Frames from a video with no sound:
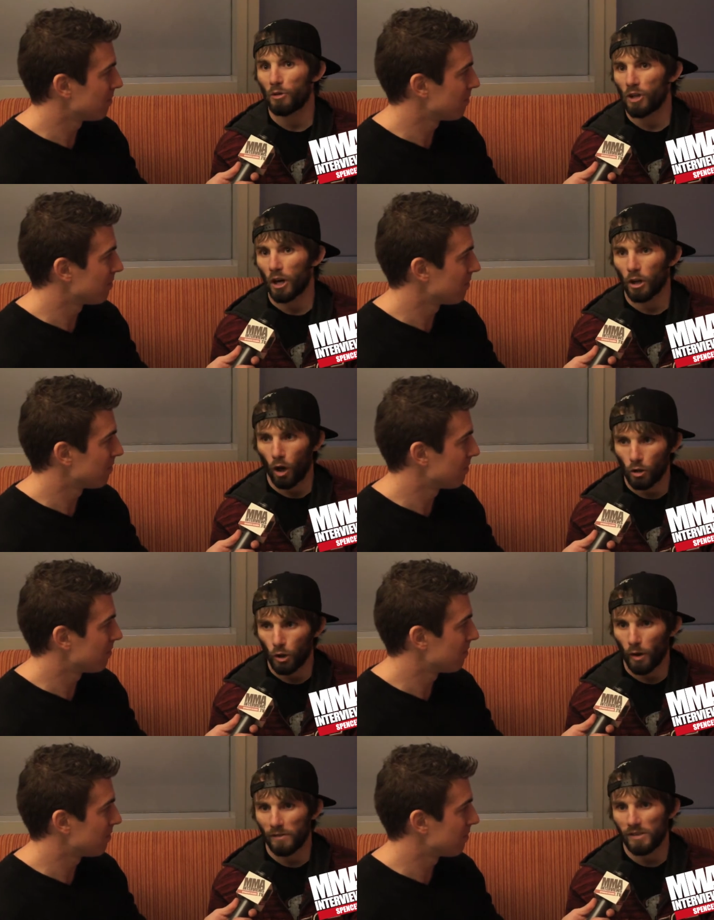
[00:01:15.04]
Speaker 1: We started calling
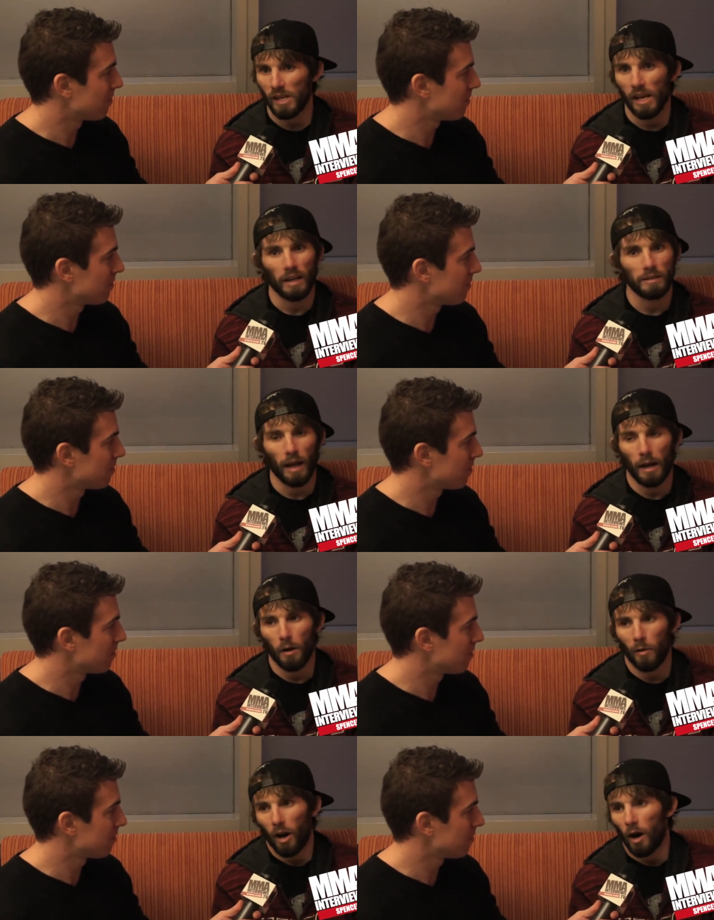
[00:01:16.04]
the UFC, and, and
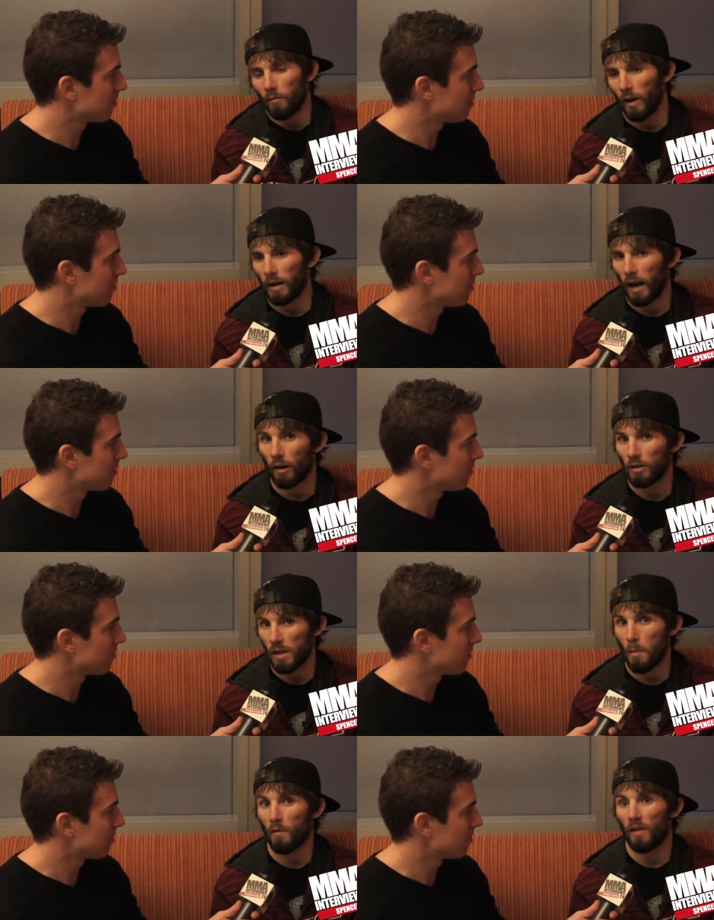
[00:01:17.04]
here we are. I'm fighting now
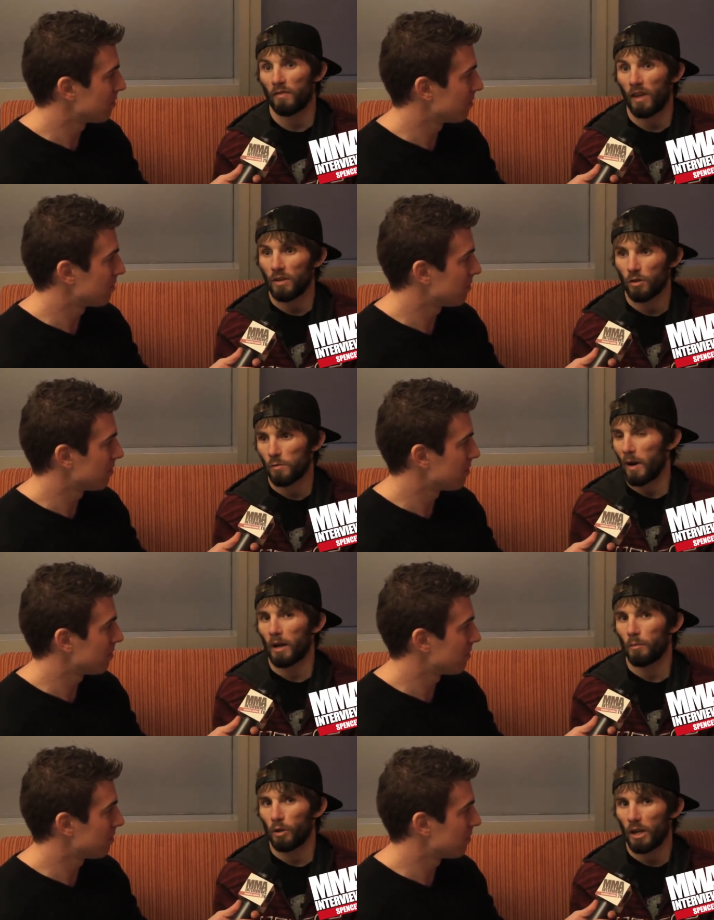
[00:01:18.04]
December 15th, so it's been a
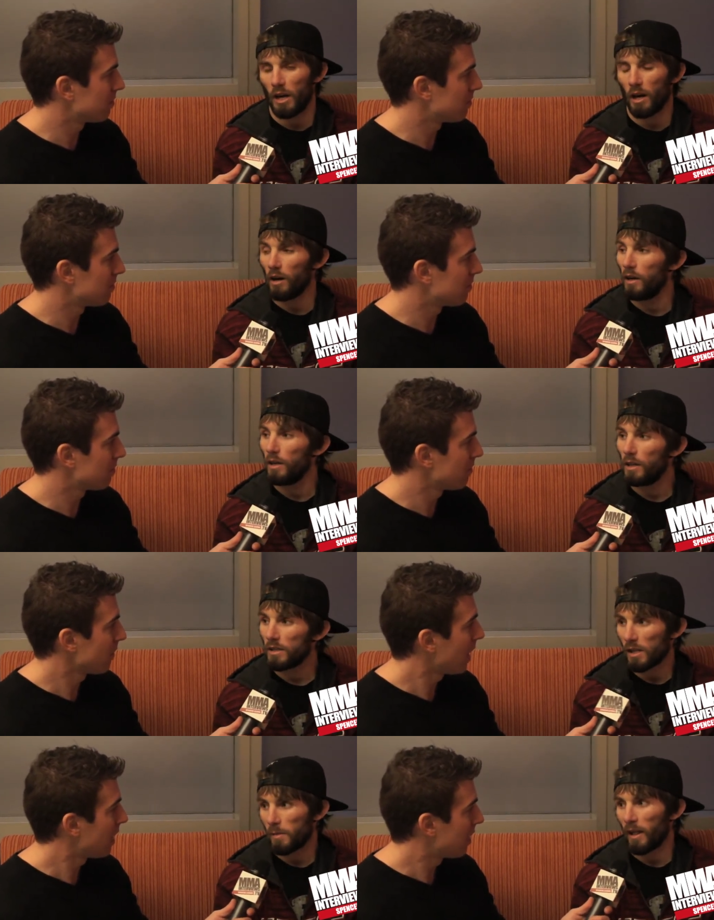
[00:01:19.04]
complete year
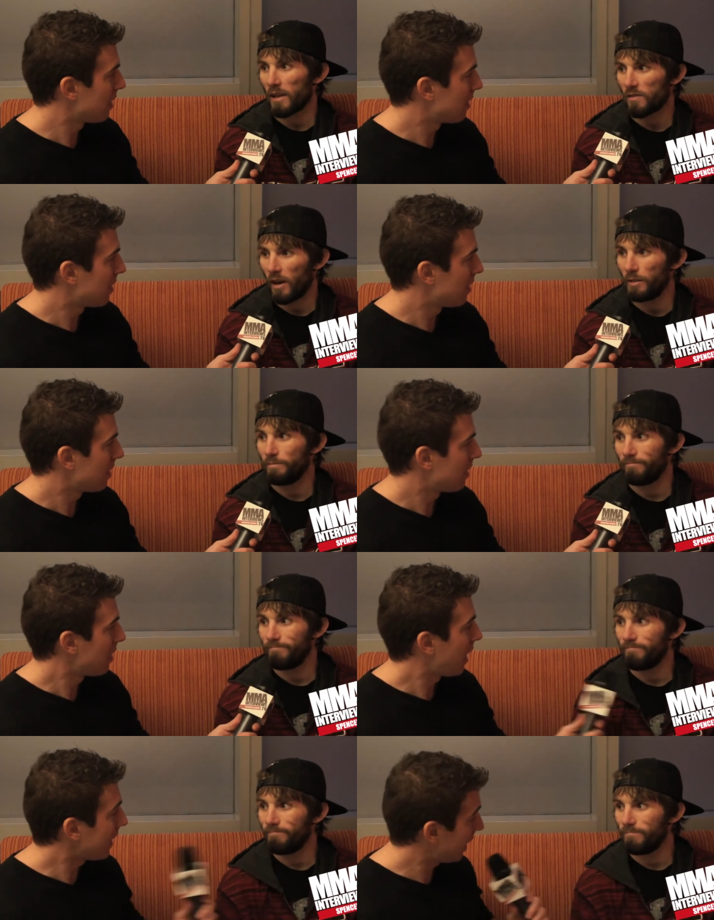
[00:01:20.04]
since my last fight.
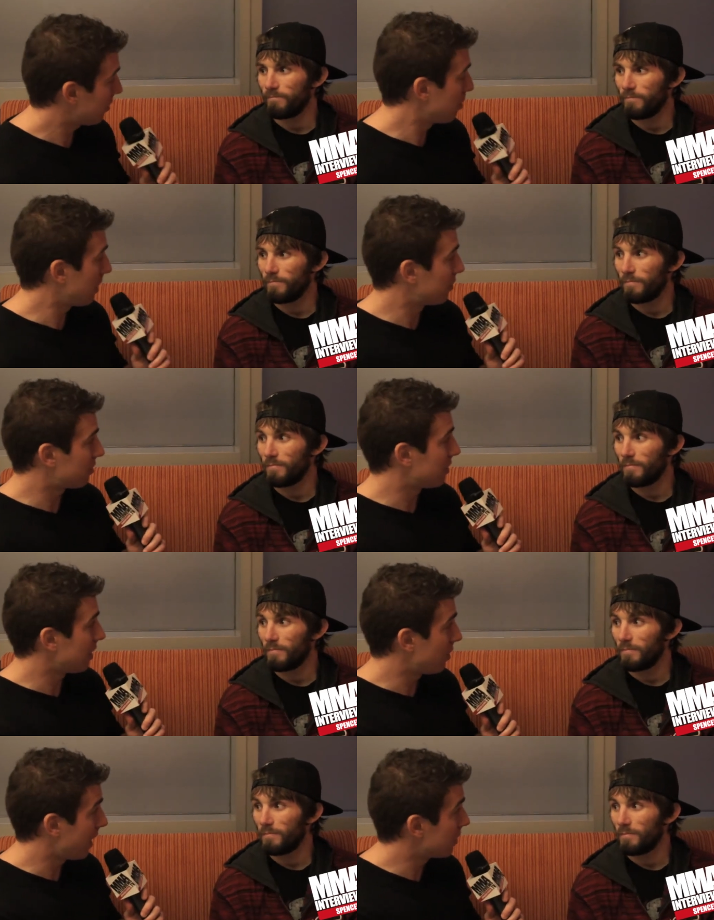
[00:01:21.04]
Speaker 2: I guess you mentioned
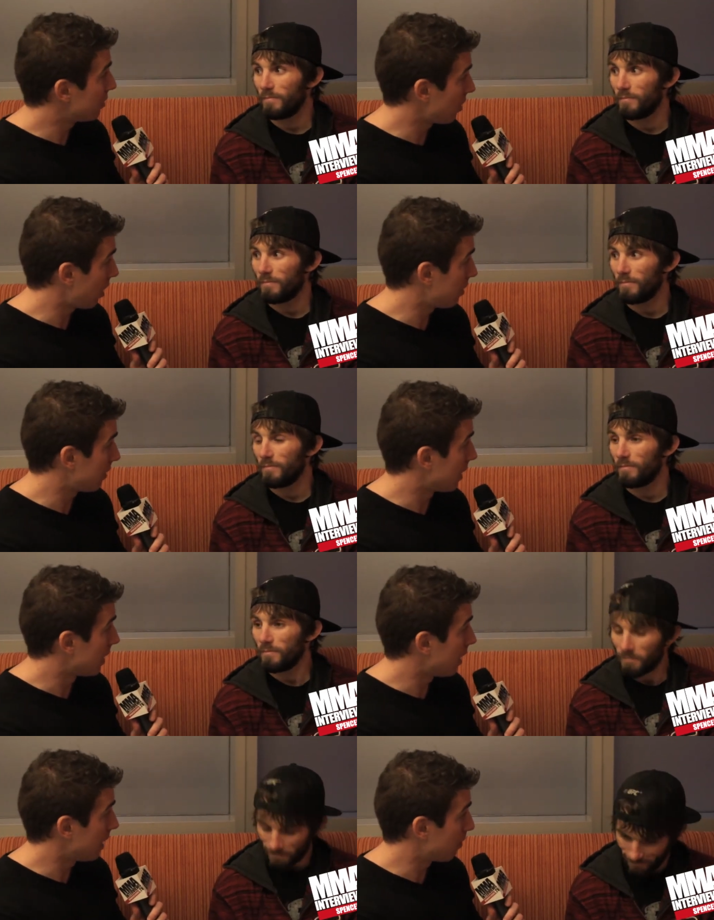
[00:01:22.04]
that you had your daughter then
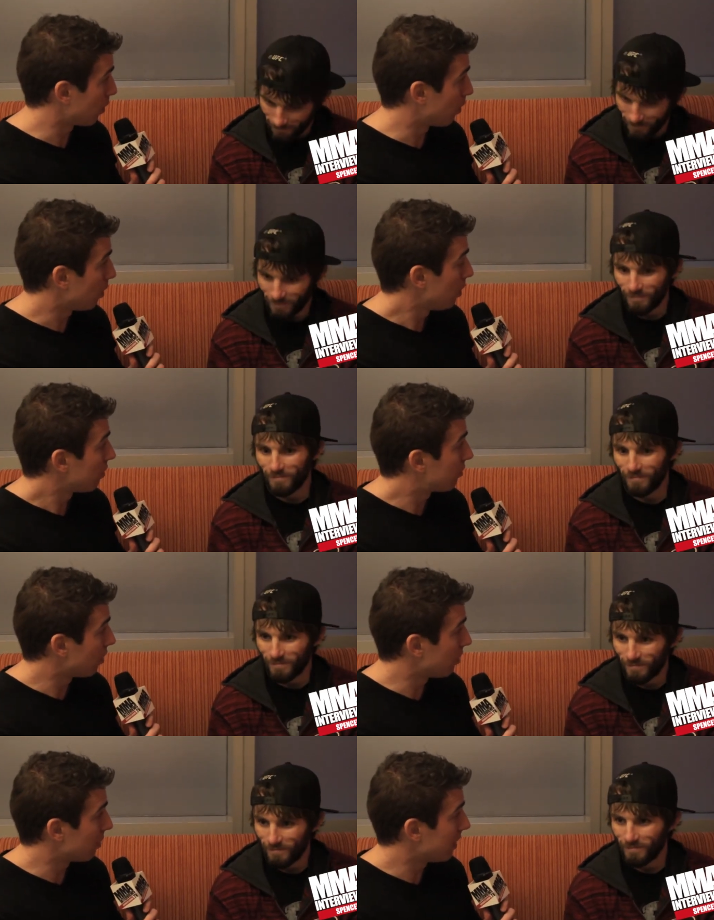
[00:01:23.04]
in April,
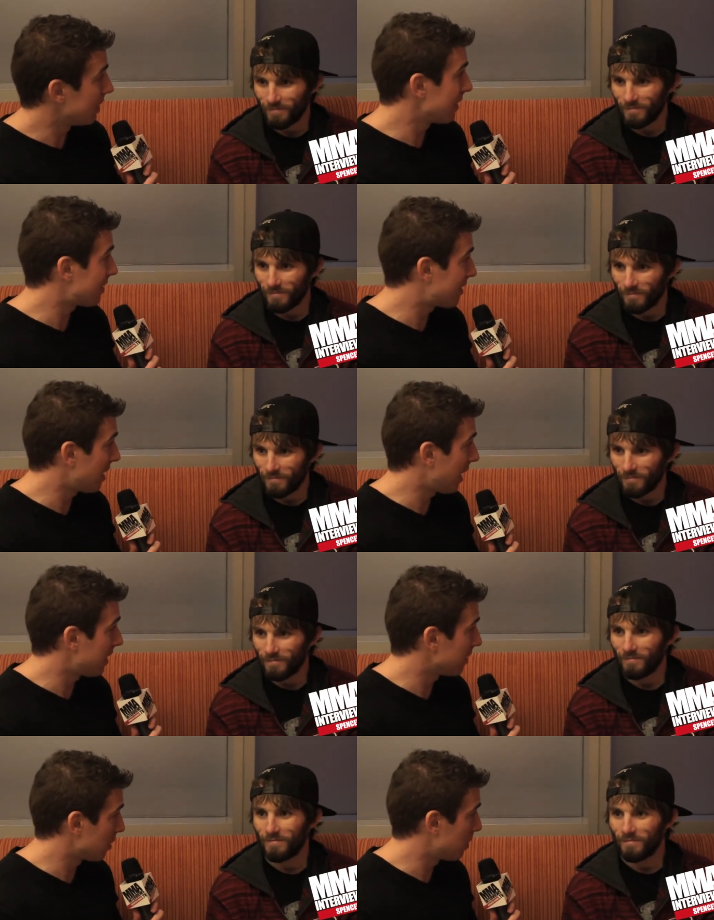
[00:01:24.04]
so at least you
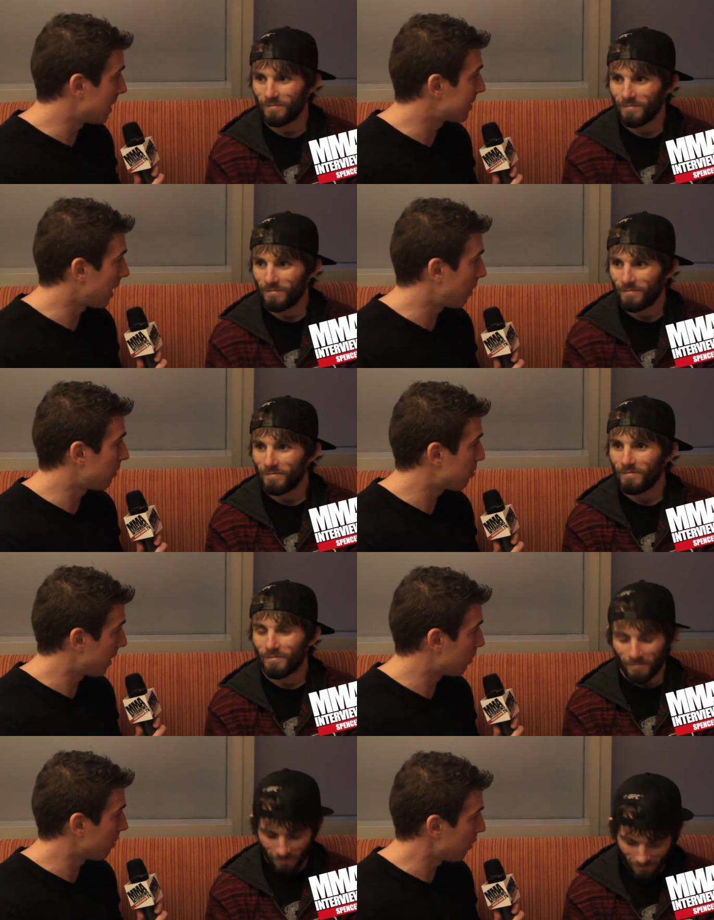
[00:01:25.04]
had a little bit of time to
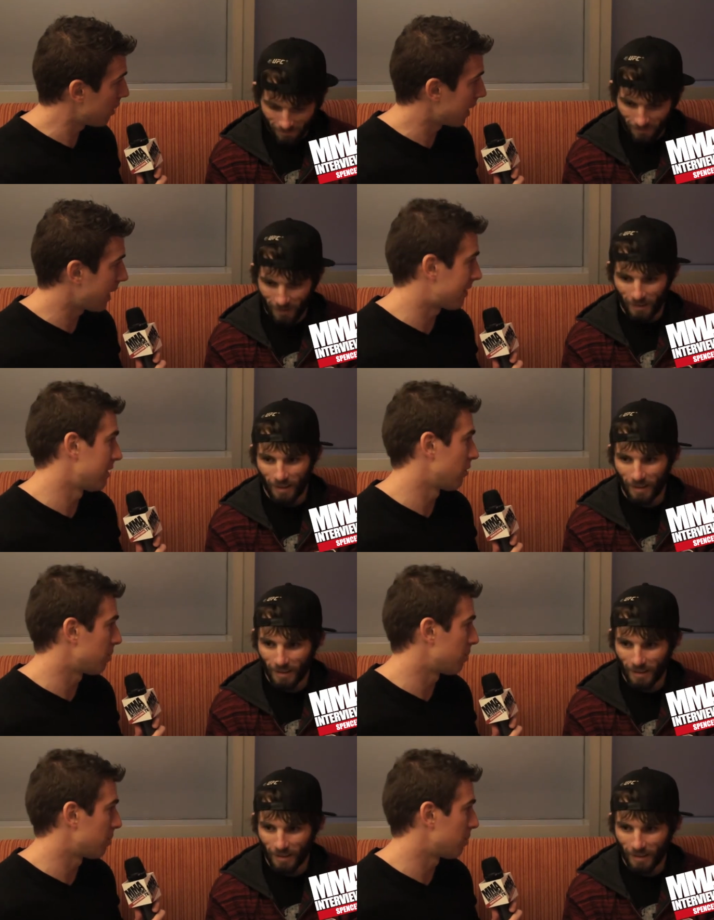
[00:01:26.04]
spend with her, I guess, in those